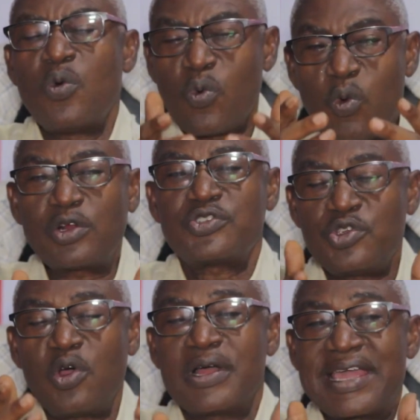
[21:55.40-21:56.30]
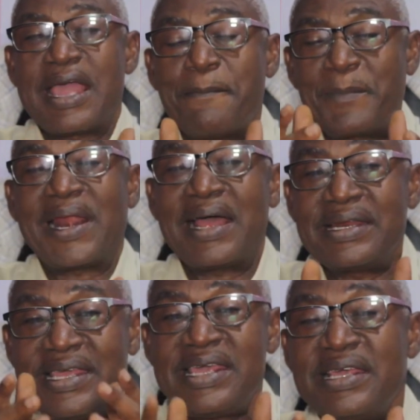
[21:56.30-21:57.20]
what your game
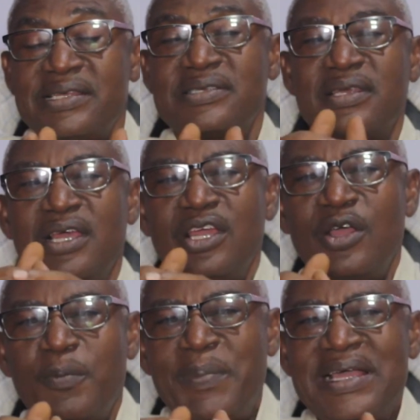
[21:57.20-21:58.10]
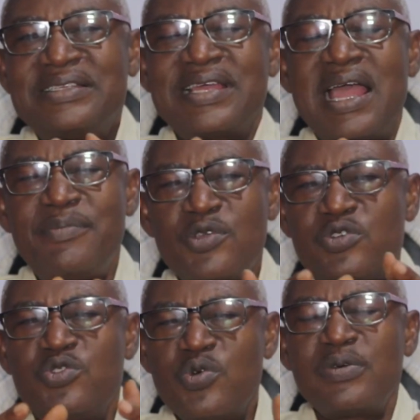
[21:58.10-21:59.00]
plan is. By the time you
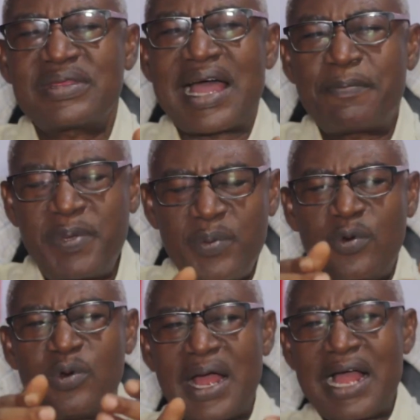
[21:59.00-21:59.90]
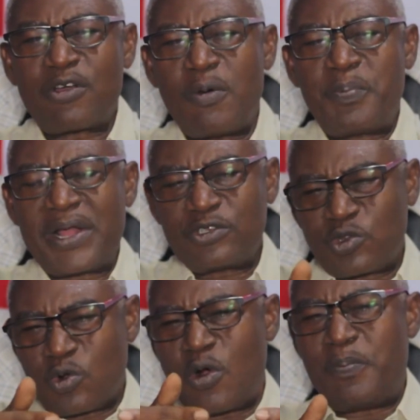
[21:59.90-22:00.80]
do that, people are compelled to go